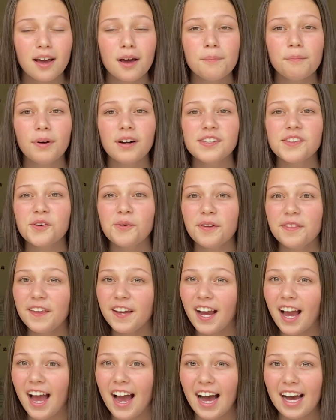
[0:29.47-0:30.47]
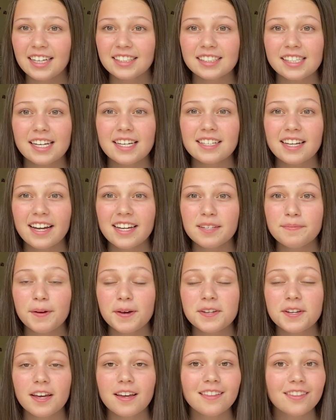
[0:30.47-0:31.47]
but the one thing I ask is I
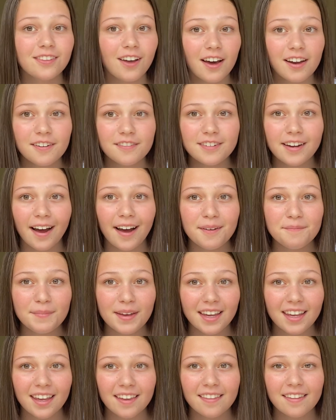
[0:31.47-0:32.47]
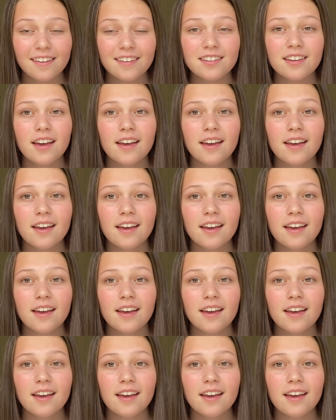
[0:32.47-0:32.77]
spend a lot of time making these,